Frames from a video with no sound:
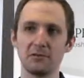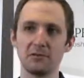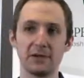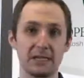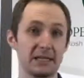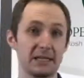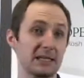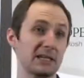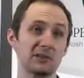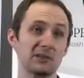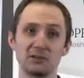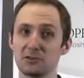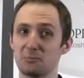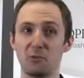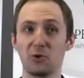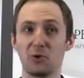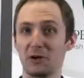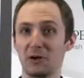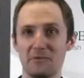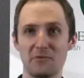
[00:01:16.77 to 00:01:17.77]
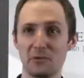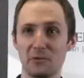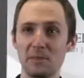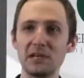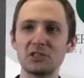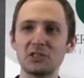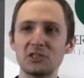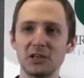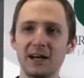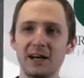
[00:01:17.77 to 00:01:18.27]
to hear more
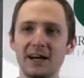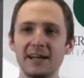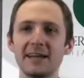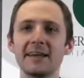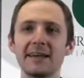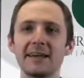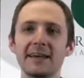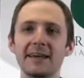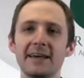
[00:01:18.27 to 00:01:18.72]
information on,